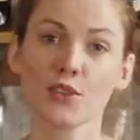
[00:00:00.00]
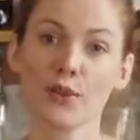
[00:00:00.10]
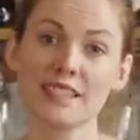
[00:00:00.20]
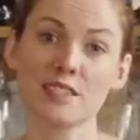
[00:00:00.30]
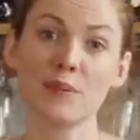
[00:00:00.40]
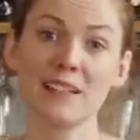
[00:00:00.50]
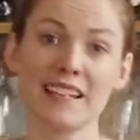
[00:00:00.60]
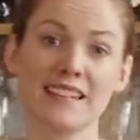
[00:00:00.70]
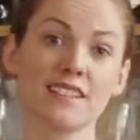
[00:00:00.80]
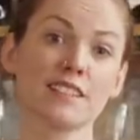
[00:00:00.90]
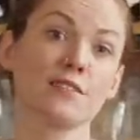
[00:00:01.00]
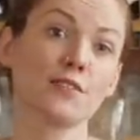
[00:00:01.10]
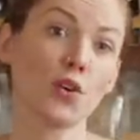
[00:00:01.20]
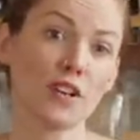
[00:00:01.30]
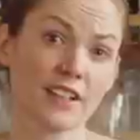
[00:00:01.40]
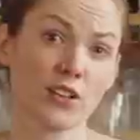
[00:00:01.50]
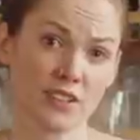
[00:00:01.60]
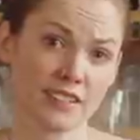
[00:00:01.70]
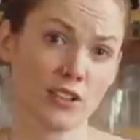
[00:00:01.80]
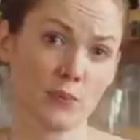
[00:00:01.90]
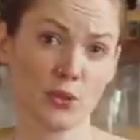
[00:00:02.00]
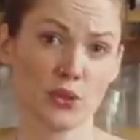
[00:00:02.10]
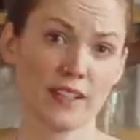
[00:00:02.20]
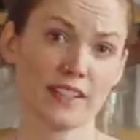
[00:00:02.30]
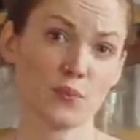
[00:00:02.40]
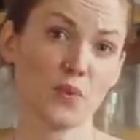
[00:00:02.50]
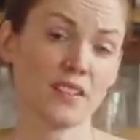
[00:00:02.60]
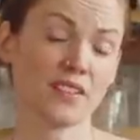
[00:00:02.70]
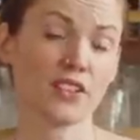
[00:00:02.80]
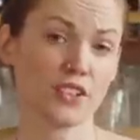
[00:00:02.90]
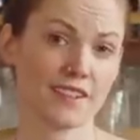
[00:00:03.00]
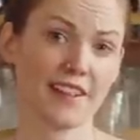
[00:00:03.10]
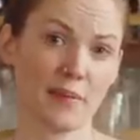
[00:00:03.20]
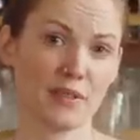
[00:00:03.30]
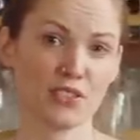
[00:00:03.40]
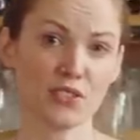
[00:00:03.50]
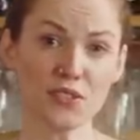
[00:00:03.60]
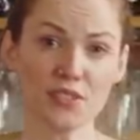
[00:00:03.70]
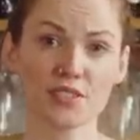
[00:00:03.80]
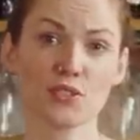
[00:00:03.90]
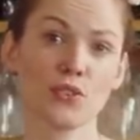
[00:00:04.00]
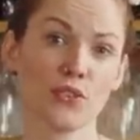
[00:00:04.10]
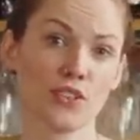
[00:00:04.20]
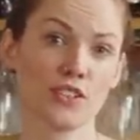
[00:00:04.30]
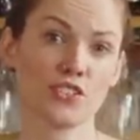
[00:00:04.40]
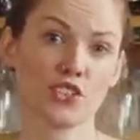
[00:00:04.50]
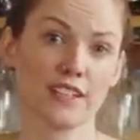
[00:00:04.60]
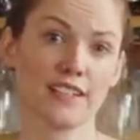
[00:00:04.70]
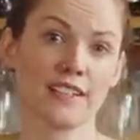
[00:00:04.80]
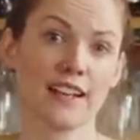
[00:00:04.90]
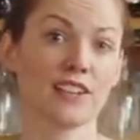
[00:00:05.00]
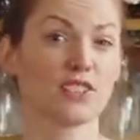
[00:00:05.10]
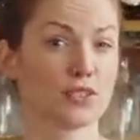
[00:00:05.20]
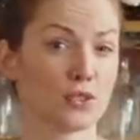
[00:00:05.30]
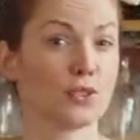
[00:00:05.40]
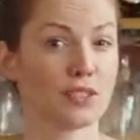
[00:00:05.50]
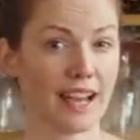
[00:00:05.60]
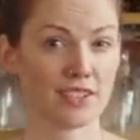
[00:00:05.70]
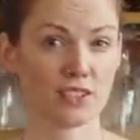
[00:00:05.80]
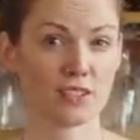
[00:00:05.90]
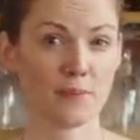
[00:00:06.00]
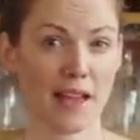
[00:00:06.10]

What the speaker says: The recipe in the Savoy cocktail book is 1/3 lemon juice, 2/3 gin, and just 2 dashes of